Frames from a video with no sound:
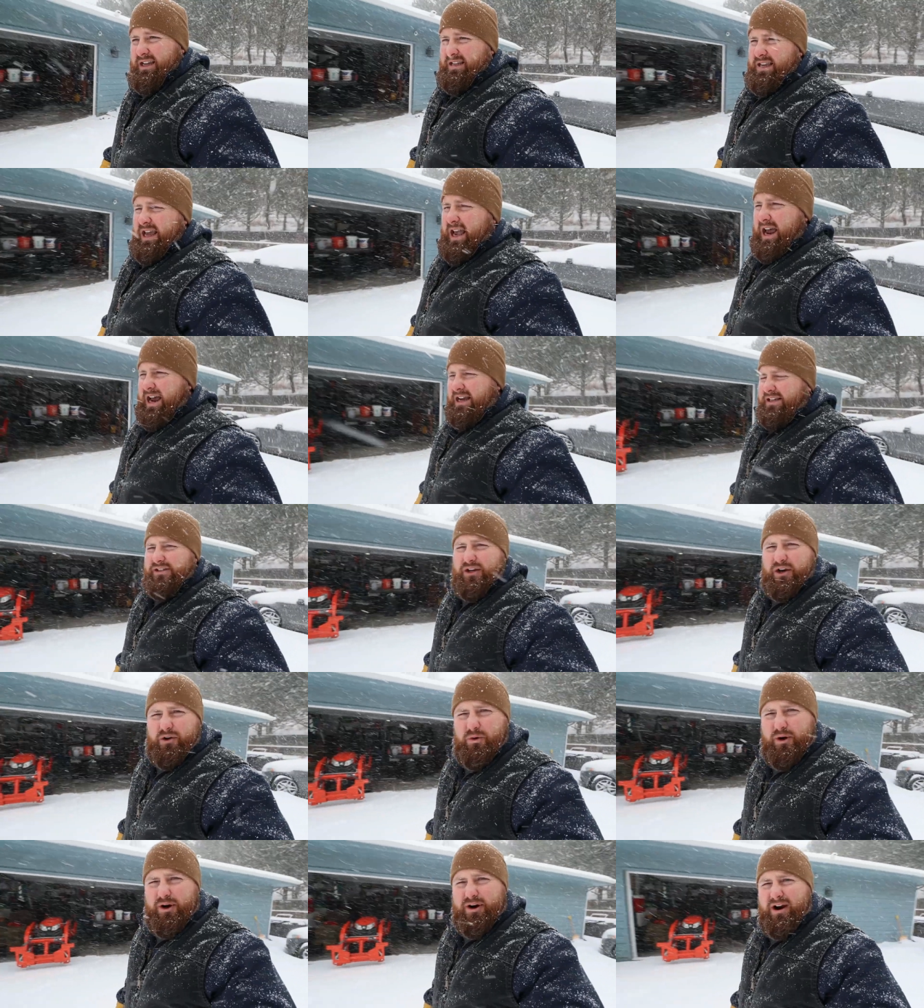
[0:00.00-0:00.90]
Yeah,
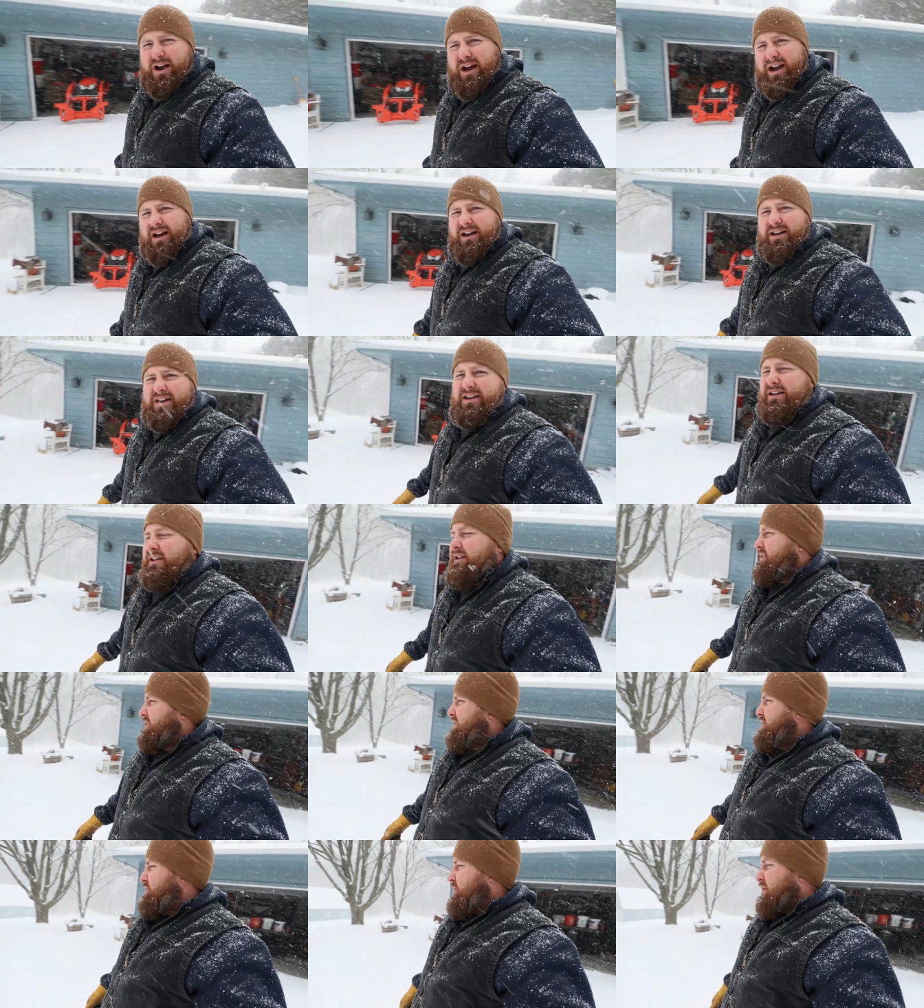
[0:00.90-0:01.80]
so we're uh,
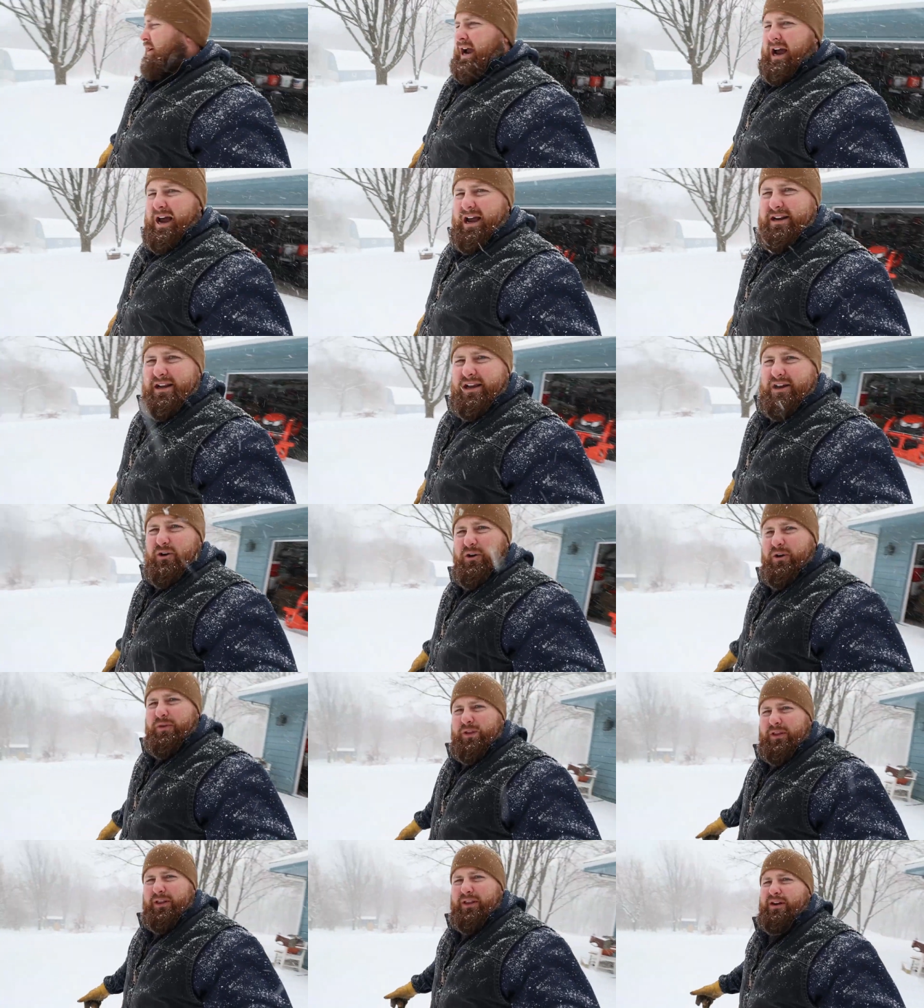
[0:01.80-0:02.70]
we're kind of
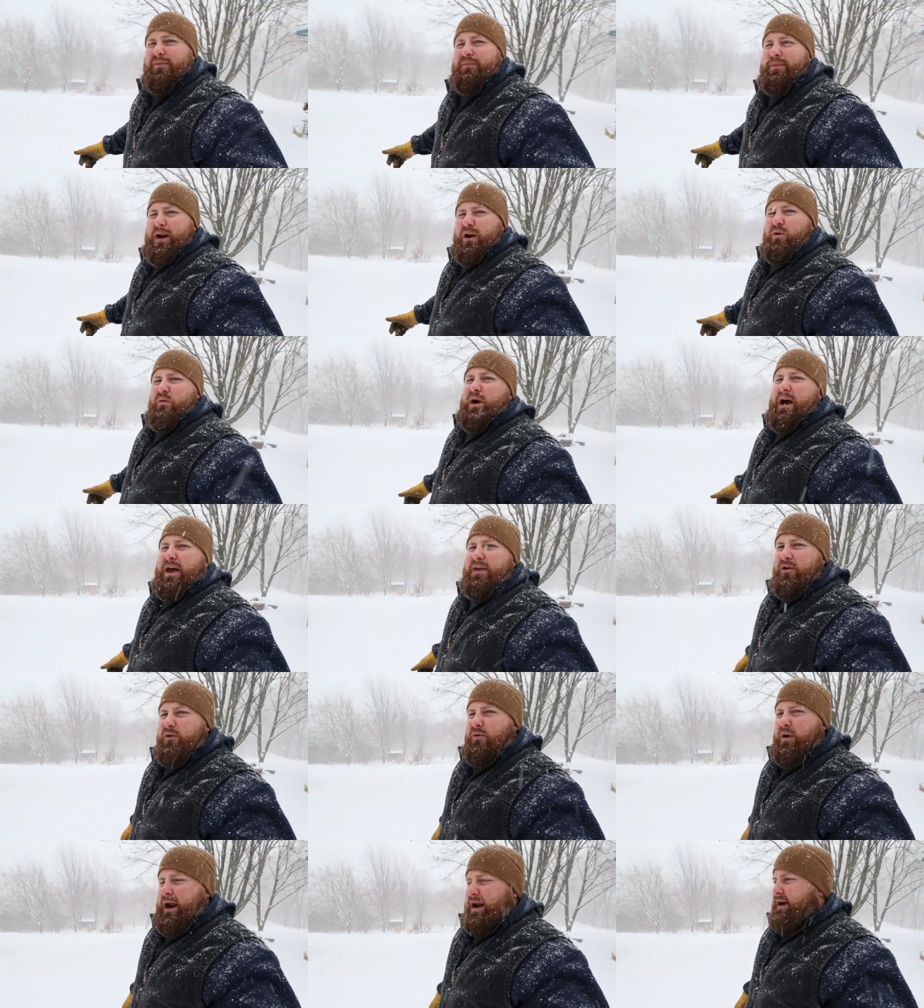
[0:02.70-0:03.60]
dealing with a little bit of
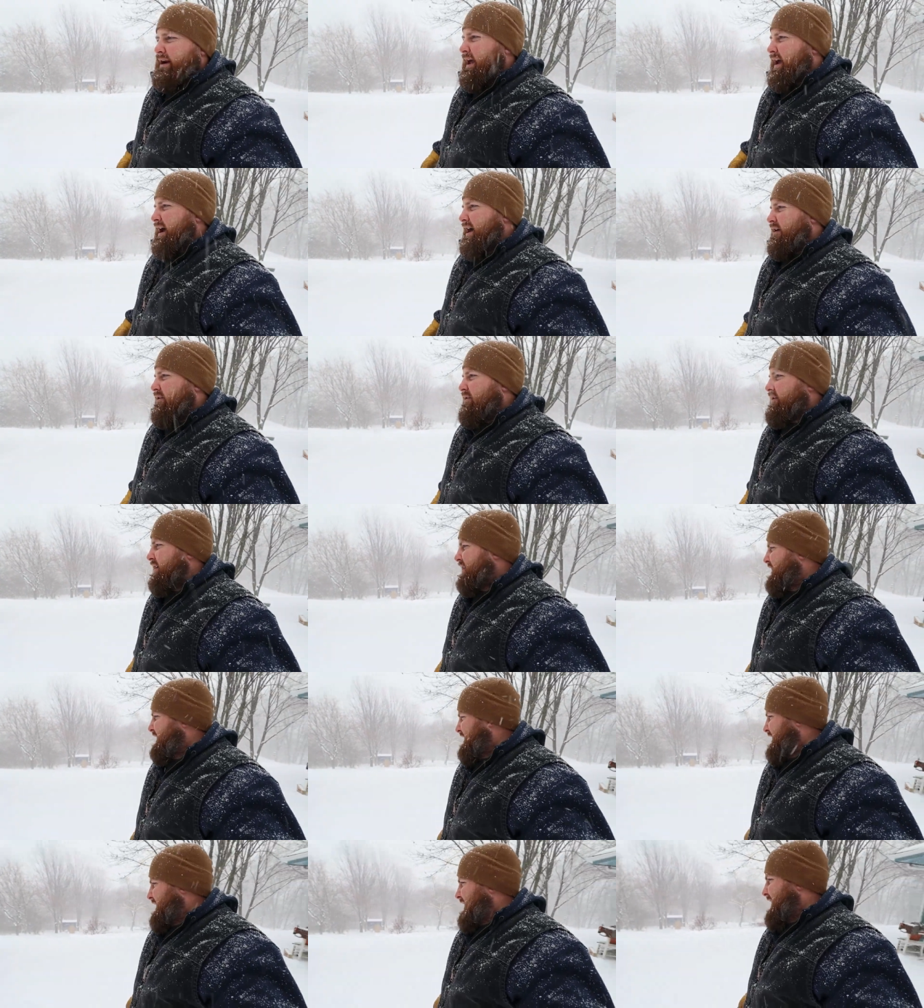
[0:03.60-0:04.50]
weather right now,
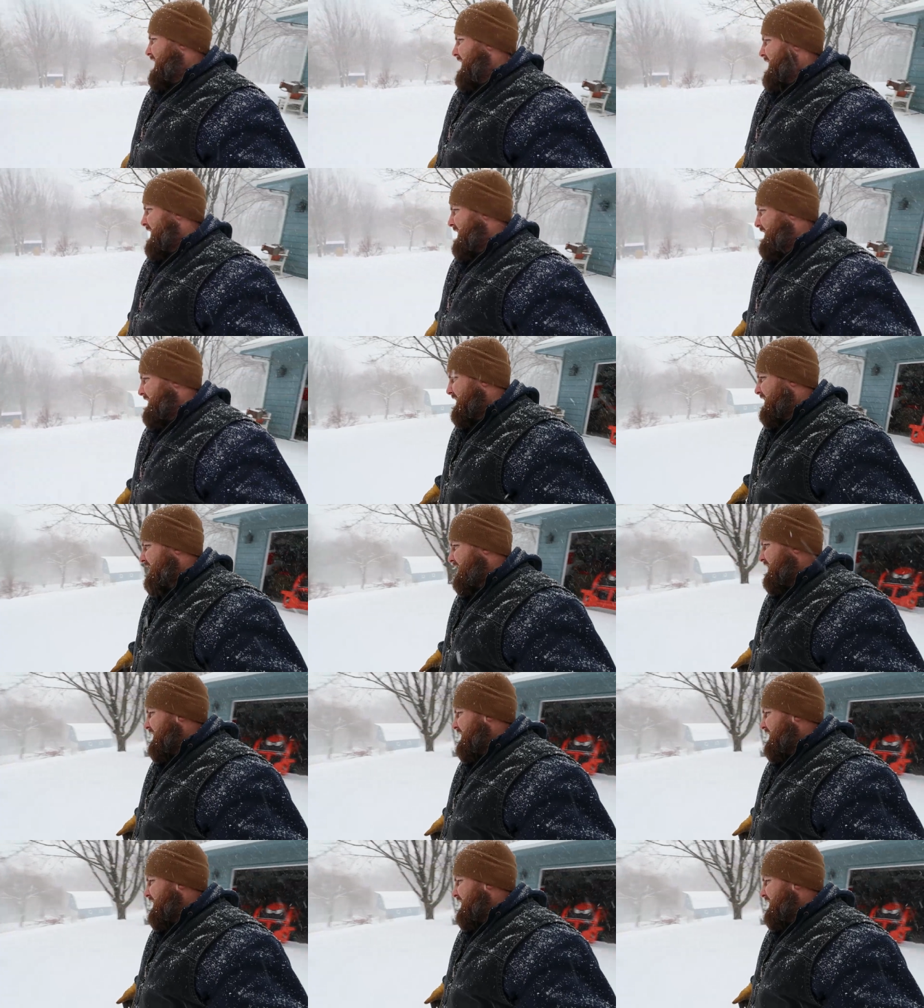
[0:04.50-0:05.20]
and